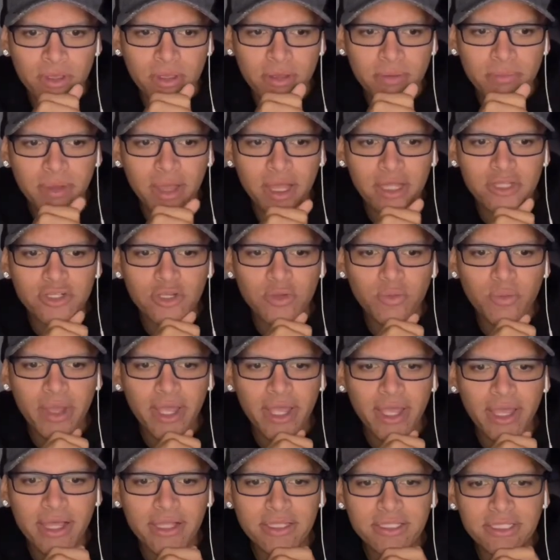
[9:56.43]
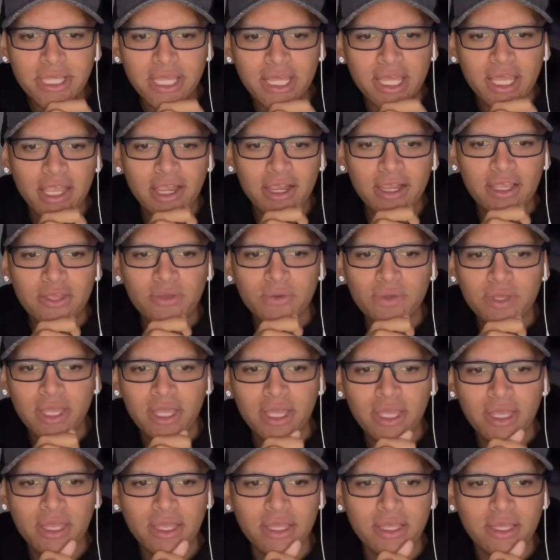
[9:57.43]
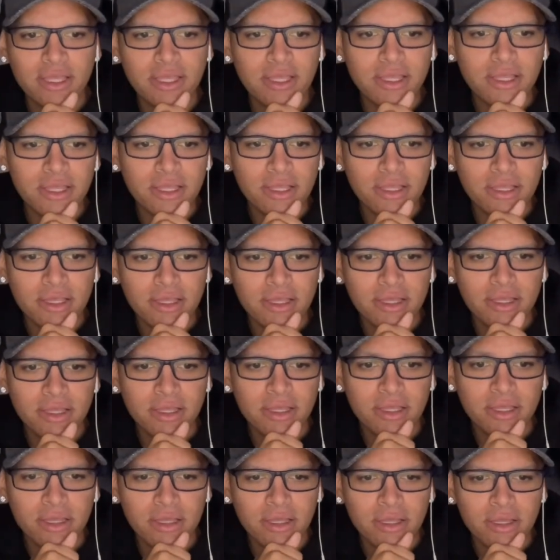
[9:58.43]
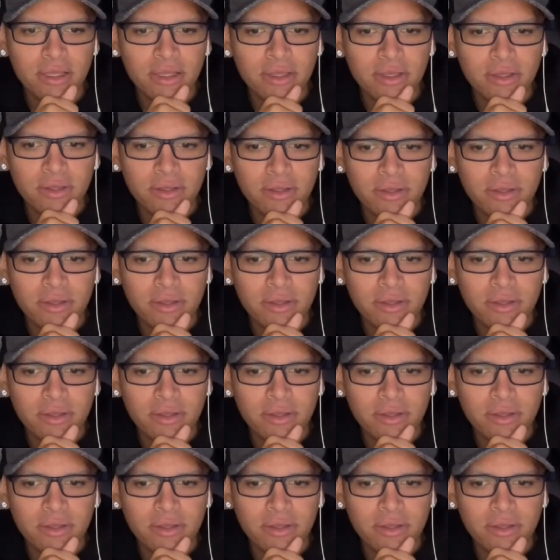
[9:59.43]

Boundary, wait, I'll take care of you again. Boundary, wait!